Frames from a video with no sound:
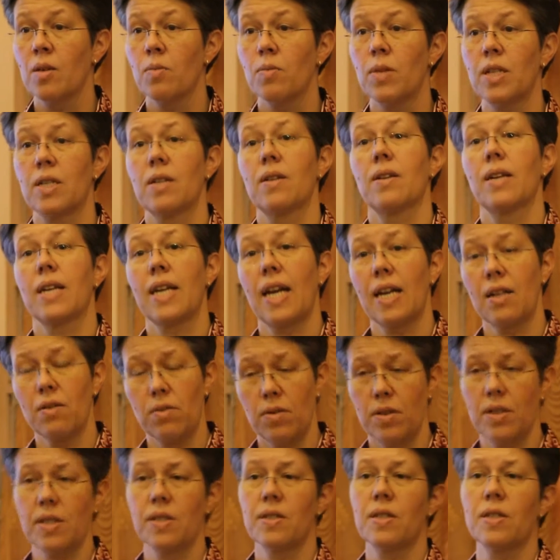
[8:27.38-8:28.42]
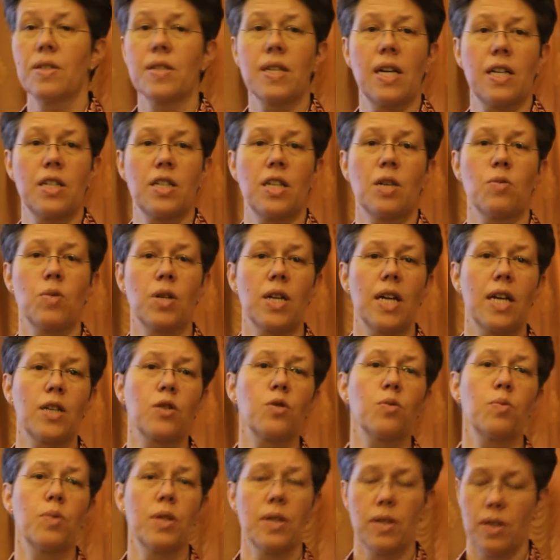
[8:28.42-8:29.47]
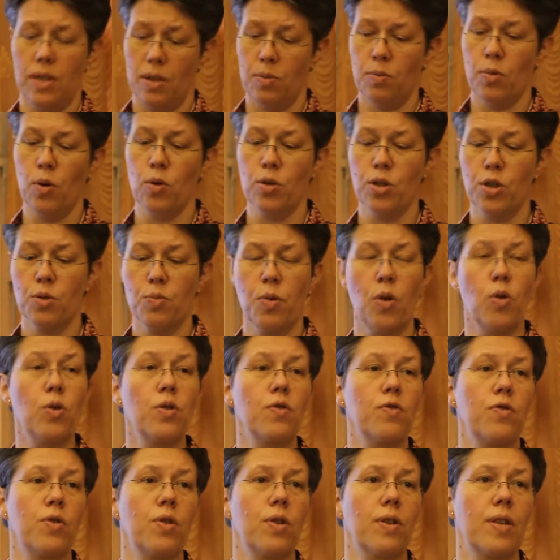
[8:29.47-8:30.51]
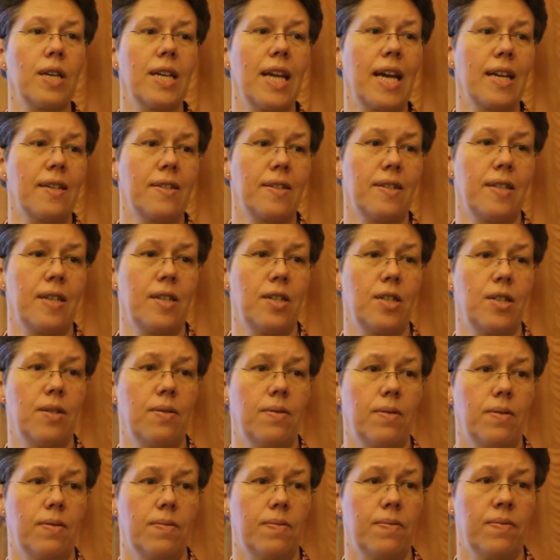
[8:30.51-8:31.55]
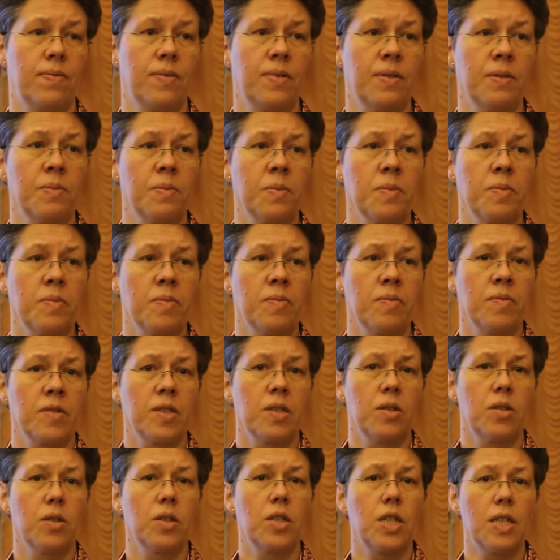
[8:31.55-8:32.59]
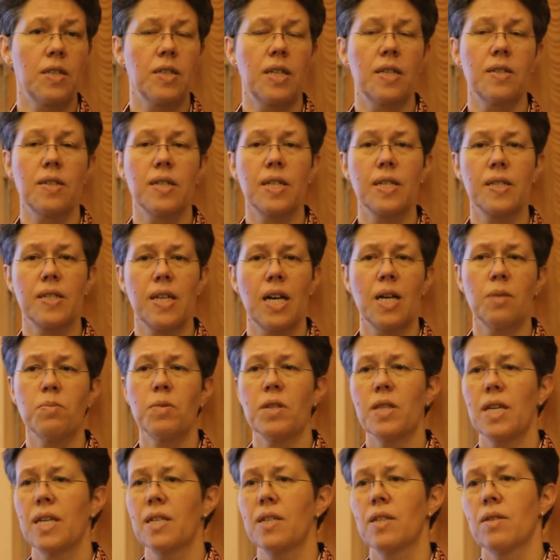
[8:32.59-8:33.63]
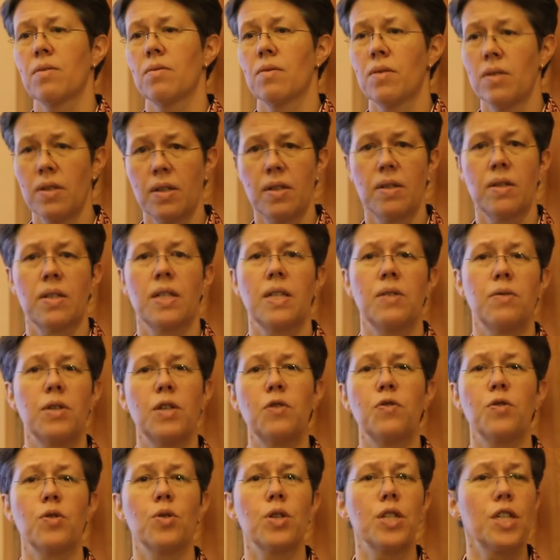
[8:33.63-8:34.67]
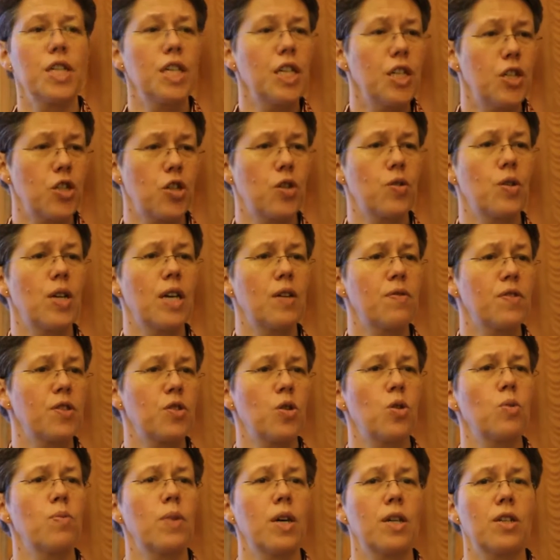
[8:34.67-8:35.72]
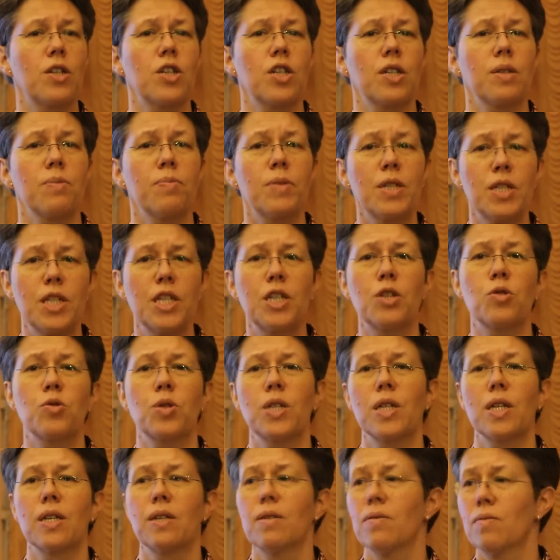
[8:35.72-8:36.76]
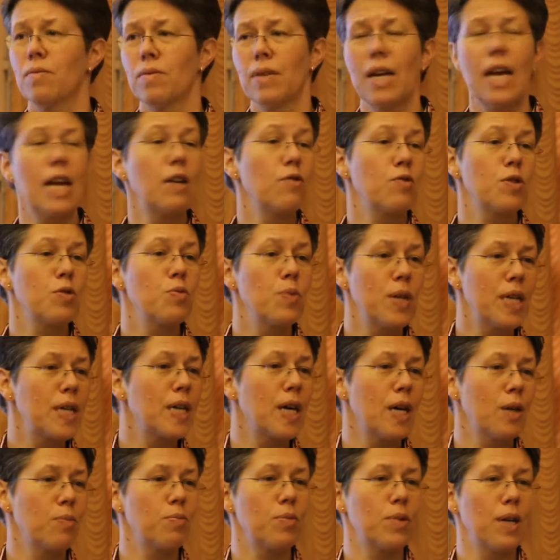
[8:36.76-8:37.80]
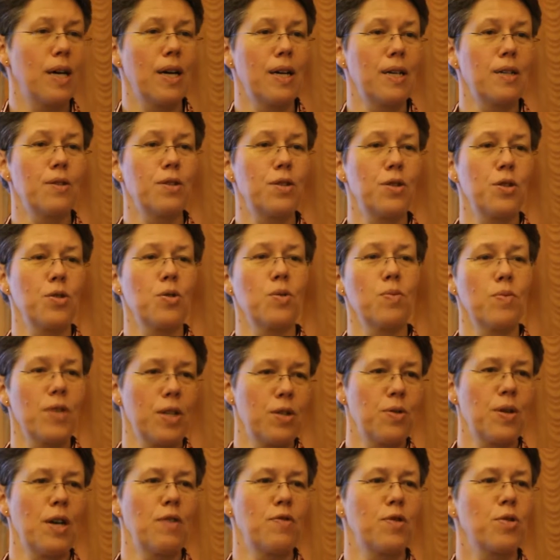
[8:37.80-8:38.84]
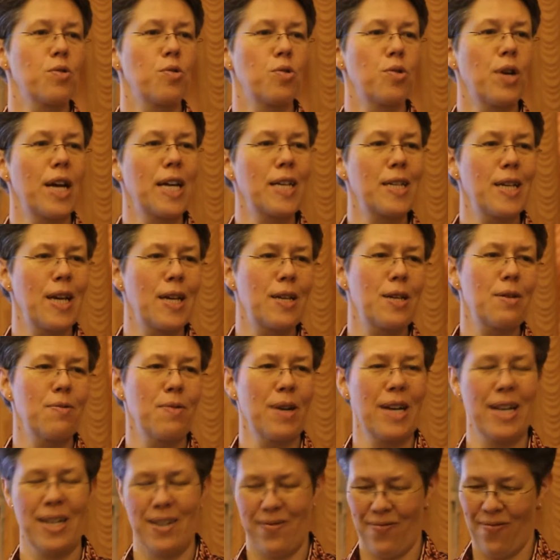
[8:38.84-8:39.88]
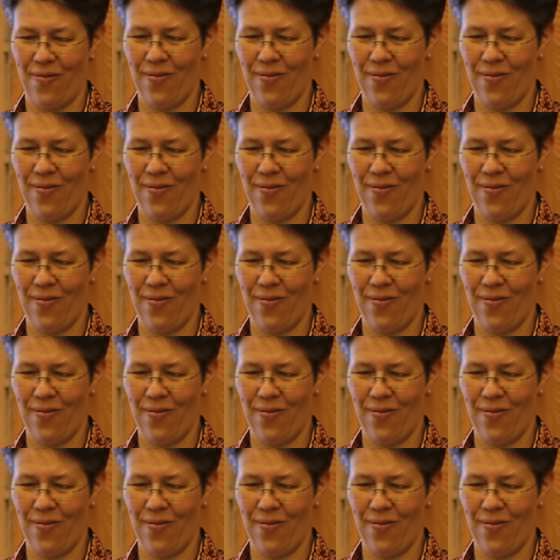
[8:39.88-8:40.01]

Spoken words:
But again, this discussion I would like to postpone for the next session. Just as an example that if you're a teacher, you have so much material every week, I assume, that you have to correct anyway.